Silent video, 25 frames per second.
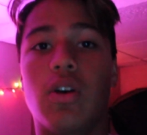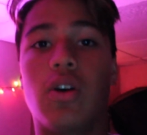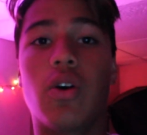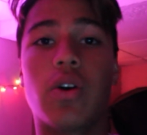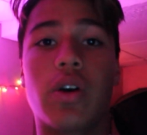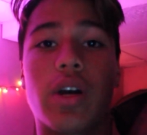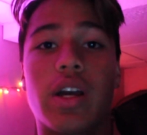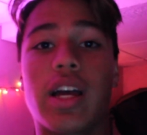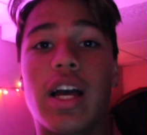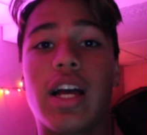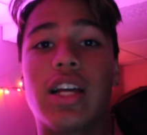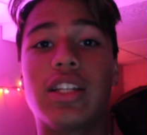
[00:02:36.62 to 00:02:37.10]

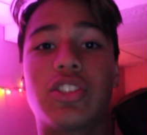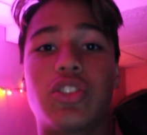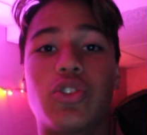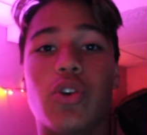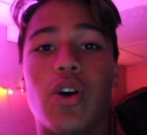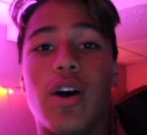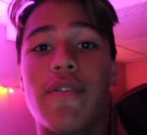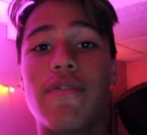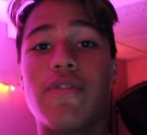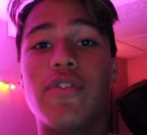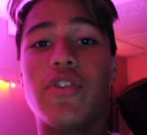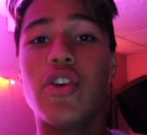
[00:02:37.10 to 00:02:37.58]
Okay, guys,
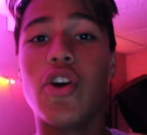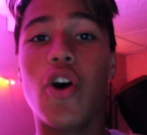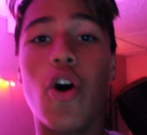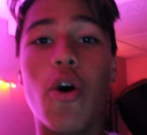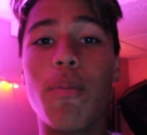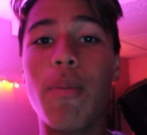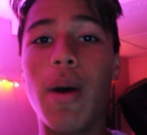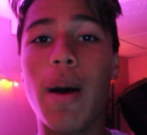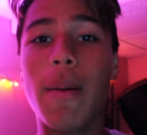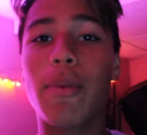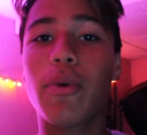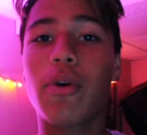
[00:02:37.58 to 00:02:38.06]
so I have
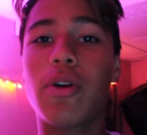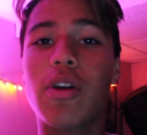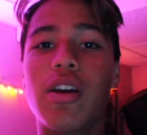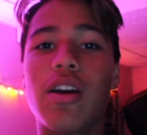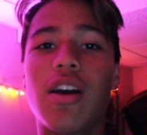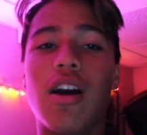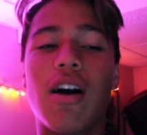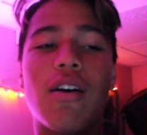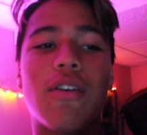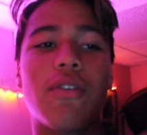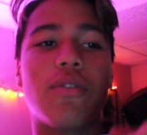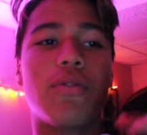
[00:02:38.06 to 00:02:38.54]
no
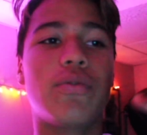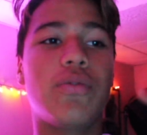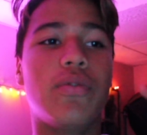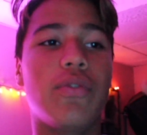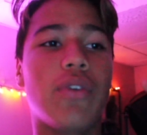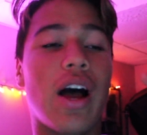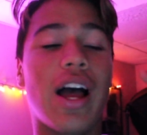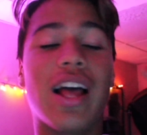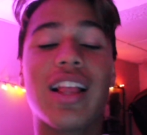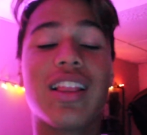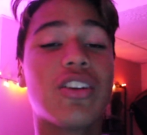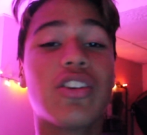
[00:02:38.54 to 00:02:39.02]
memory
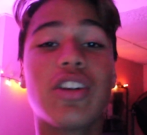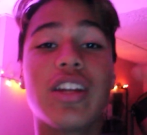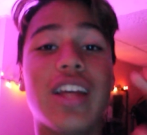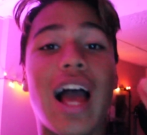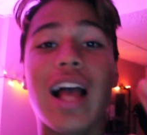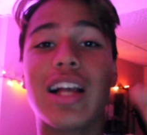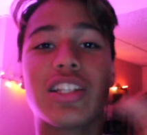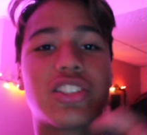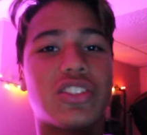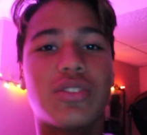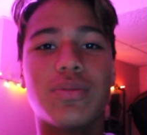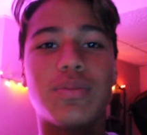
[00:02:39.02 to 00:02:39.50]
of... I'm
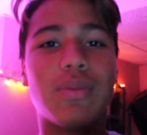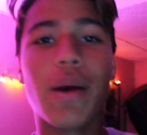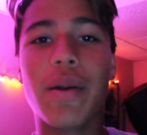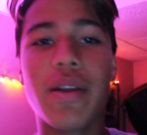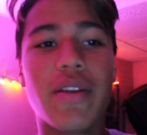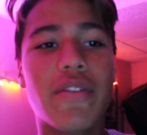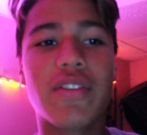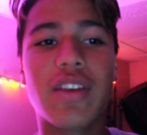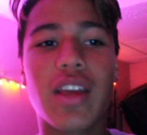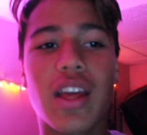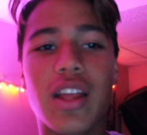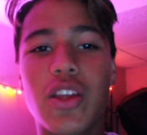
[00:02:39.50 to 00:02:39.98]

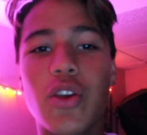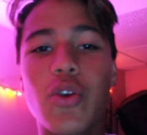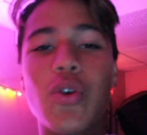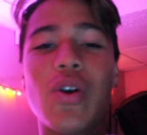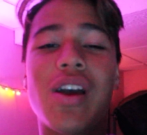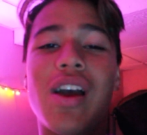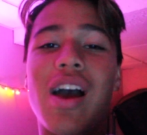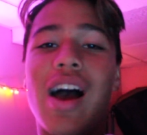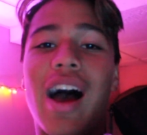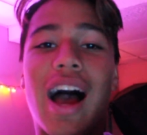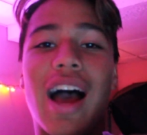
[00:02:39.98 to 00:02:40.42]
not even kidding you.